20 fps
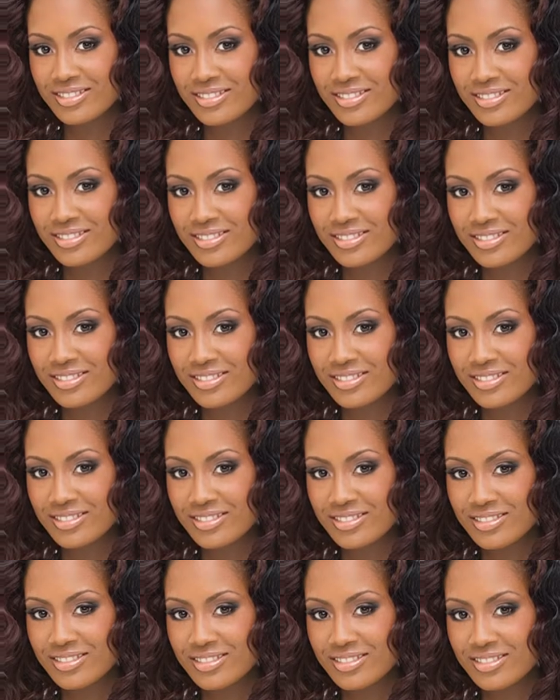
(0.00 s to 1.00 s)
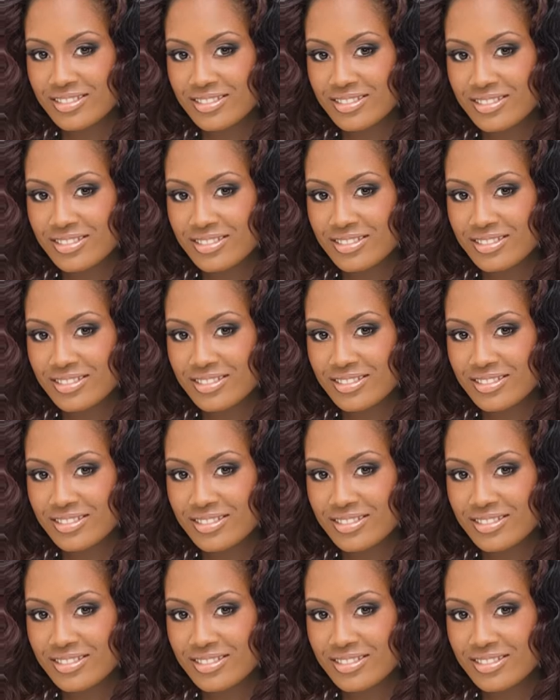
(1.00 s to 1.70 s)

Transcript: (silence)